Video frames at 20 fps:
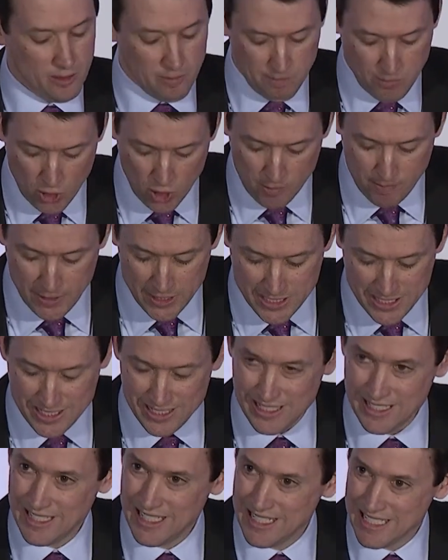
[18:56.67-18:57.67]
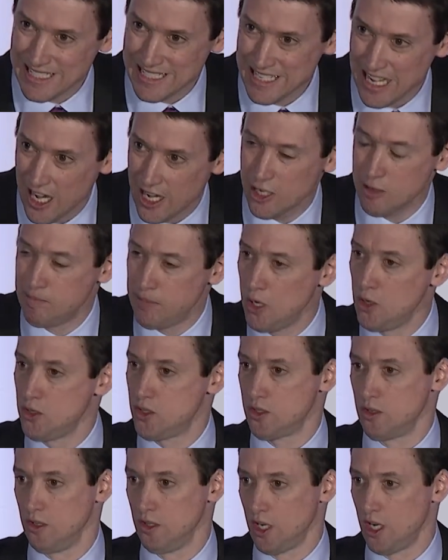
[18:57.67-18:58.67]
purpose is not a
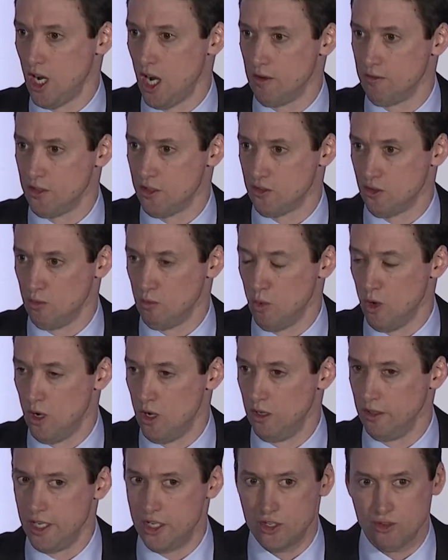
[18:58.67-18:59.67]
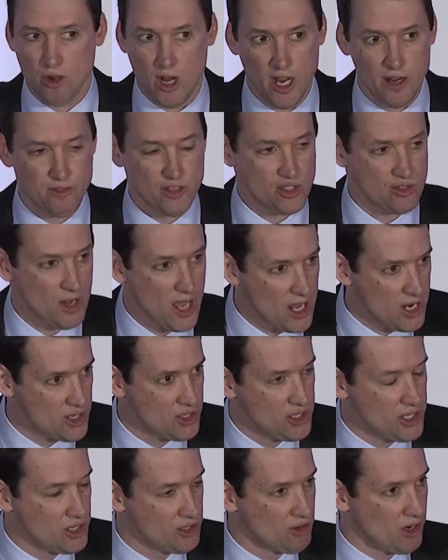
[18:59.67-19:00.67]
poster on the conference room wall. It drives
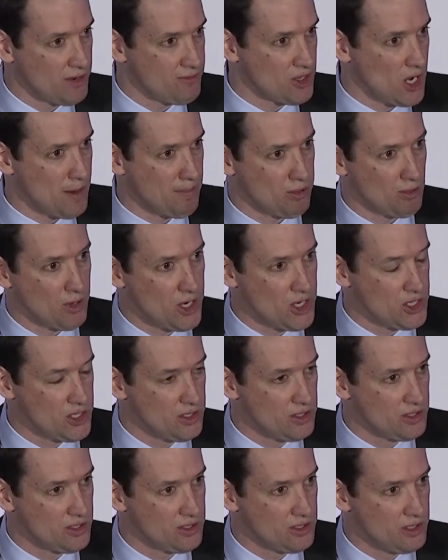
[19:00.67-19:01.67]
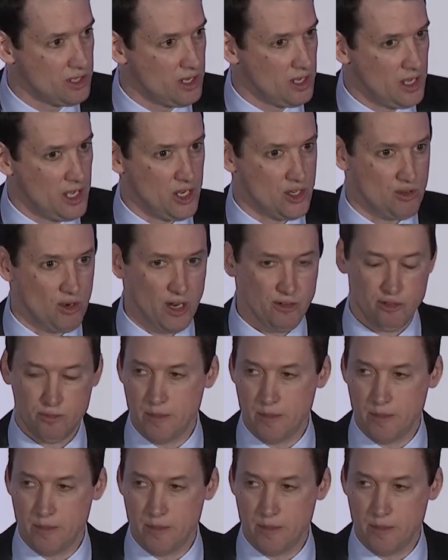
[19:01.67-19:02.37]
strategy, it drives operations, it drives